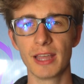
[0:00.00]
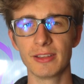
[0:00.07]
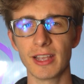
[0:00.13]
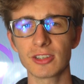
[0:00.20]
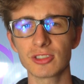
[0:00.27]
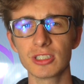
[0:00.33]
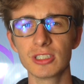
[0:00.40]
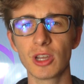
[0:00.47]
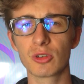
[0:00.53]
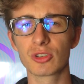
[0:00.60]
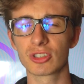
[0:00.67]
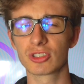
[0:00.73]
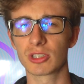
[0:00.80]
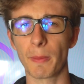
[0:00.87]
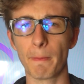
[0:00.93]
to actually know
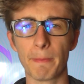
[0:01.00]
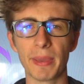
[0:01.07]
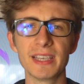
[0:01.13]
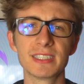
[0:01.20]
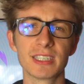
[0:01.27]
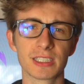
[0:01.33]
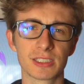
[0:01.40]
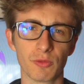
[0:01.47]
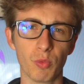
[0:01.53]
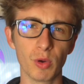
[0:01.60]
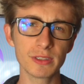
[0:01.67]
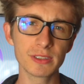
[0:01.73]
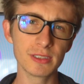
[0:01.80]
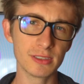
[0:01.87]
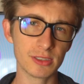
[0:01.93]
just some basics of
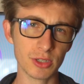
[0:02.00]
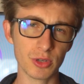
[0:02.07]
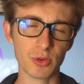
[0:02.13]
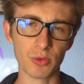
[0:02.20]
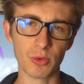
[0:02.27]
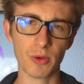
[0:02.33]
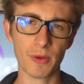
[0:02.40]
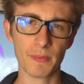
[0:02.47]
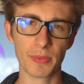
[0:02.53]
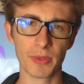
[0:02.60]
what to do